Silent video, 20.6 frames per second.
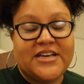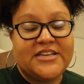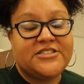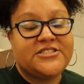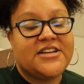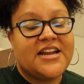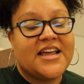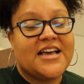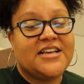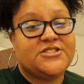
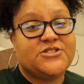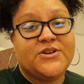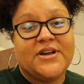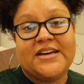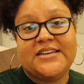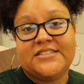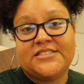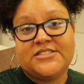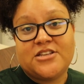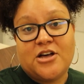Yesterday, as you
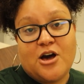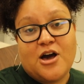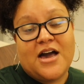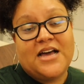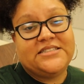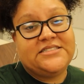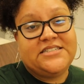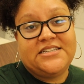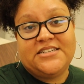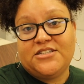guys saw,
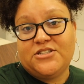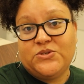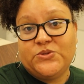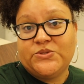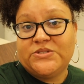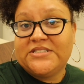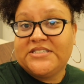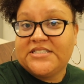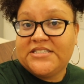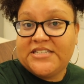I did
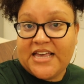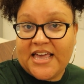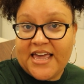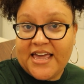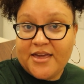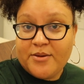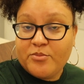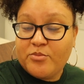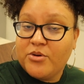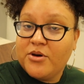use
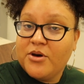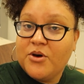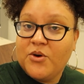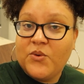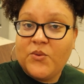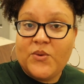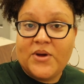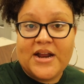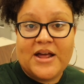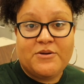tape
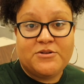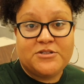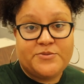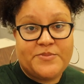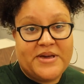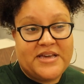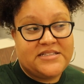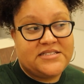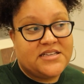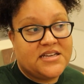when I was
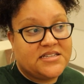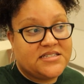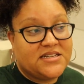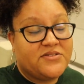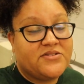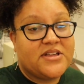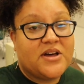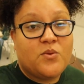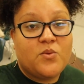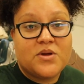painting,
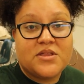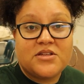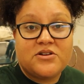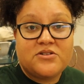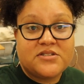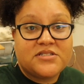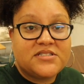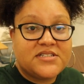except for that one little